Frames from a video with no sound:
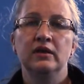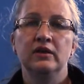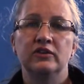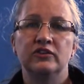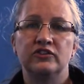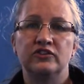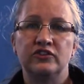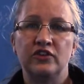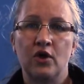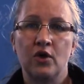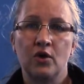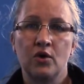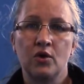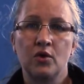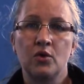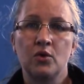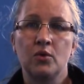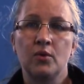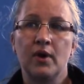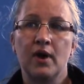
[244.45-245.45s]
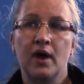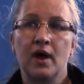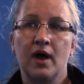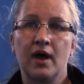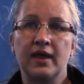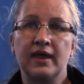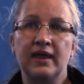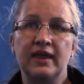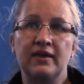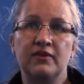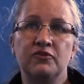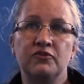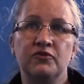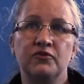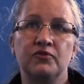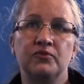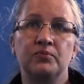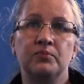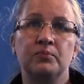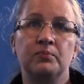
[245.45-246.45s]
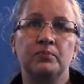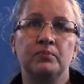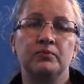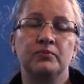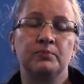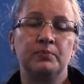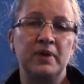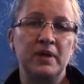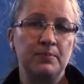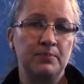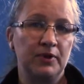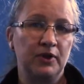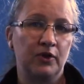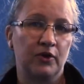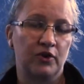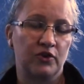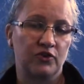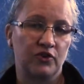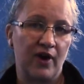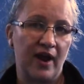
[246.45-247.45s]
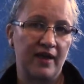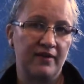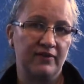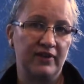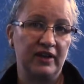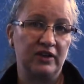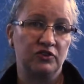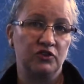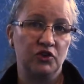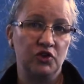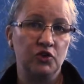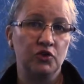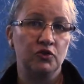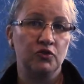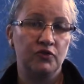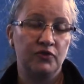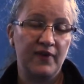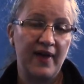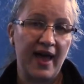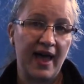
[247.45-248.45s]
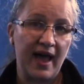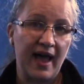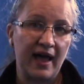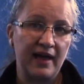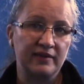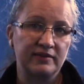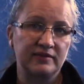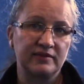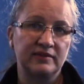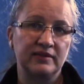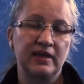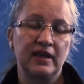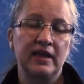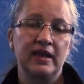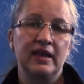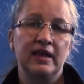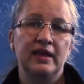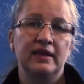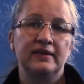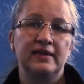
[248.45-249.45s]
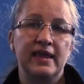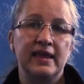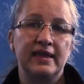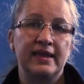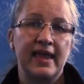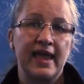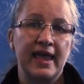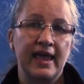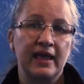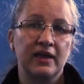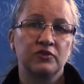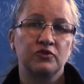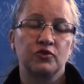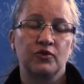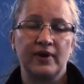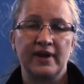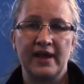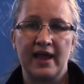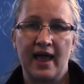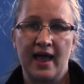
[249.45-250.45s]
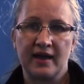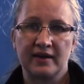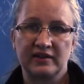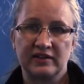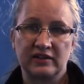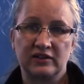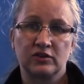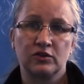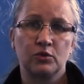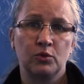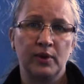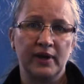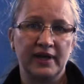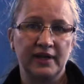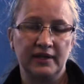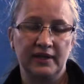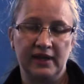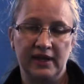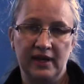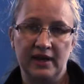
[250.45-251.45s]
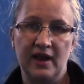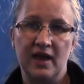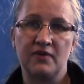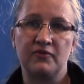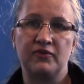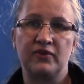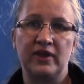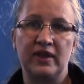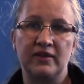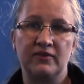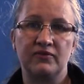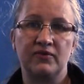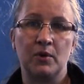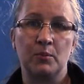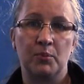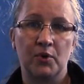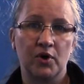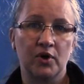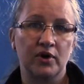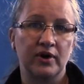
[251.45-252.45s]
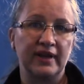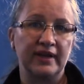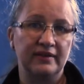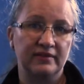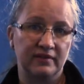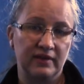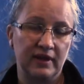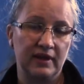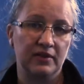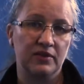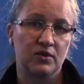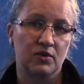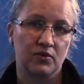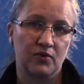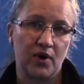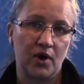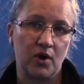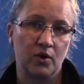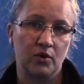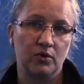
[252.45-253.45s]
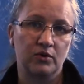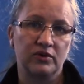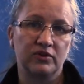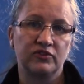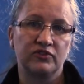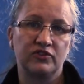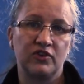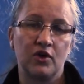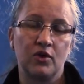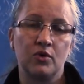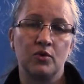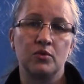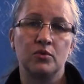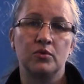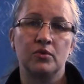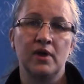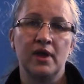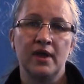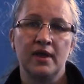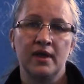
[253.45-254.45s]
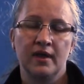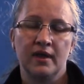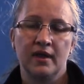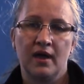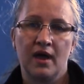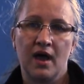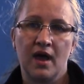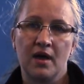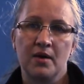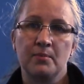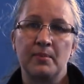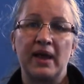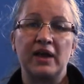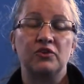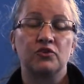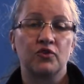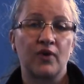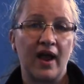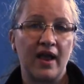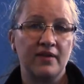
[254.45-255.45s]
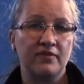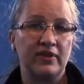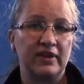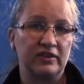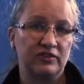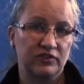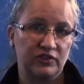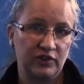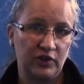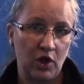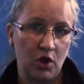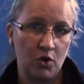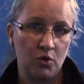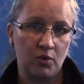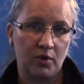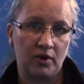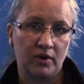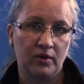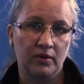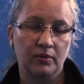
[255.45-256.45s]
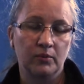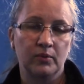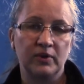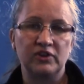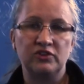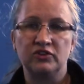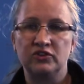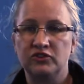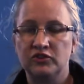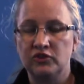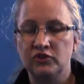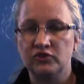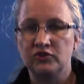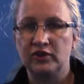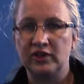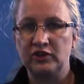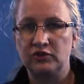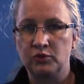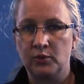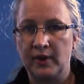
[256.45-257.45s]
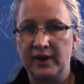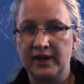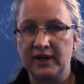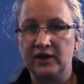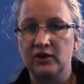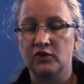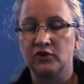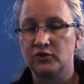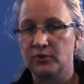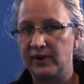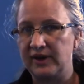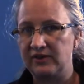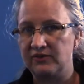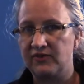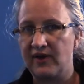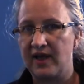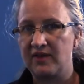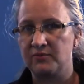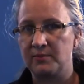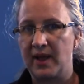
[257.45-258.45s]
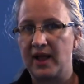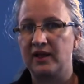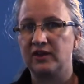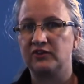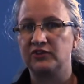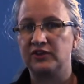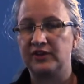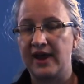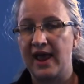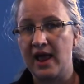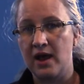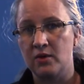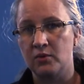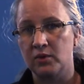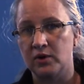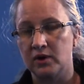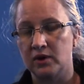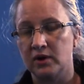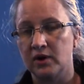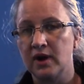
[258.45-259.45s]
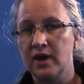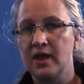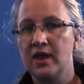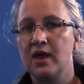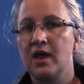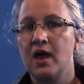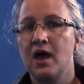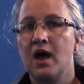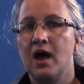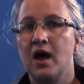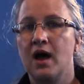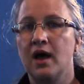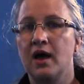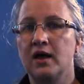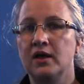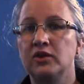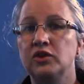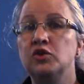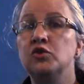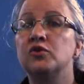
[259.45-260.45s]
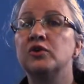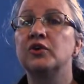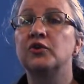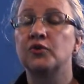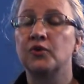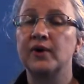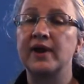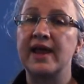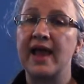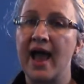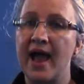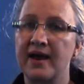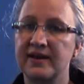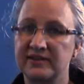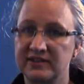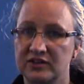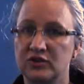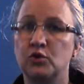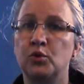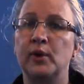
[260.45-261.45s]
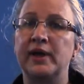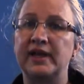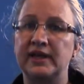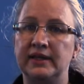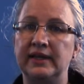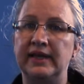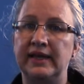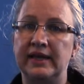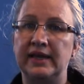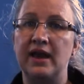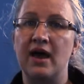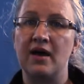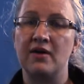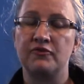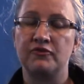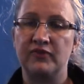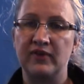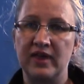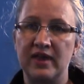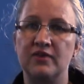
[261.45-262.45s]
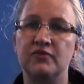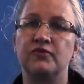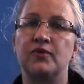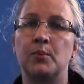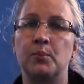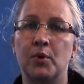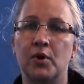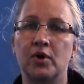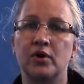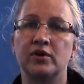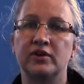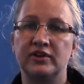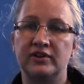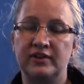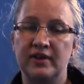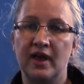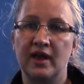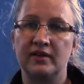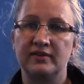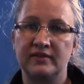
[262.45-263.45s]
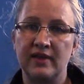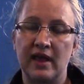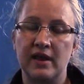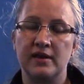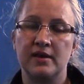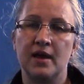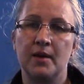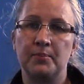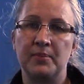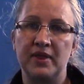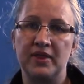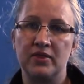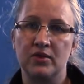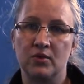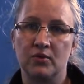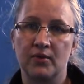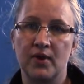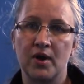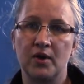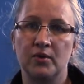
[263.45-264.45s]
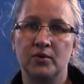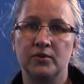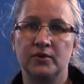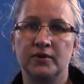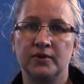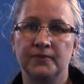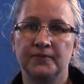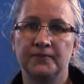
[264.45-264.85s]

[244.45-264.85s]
So if people are driving too fast, they can't react quickly enough if a bird is in the road. So by driving slower, which is usually 20 or 25 miles an hour, you can react quickly enough if a bird does end up in the road.